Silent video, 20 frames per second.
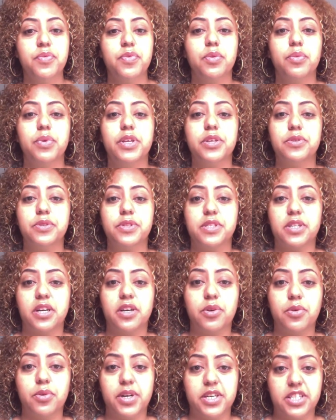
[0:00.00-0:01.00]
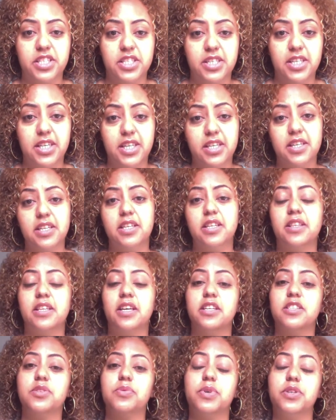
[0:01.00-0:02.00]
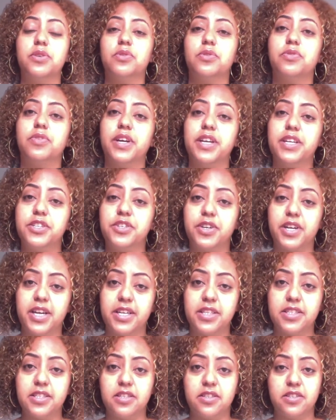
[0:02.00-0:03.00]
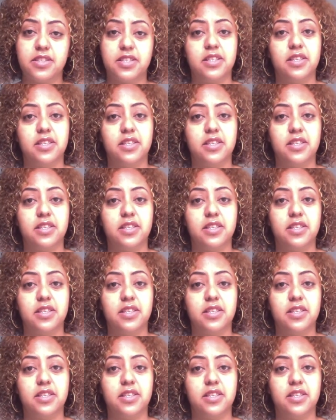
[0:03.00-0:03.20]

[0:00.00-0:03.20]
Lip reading: When you start questioning it, that's when you'll find your answers,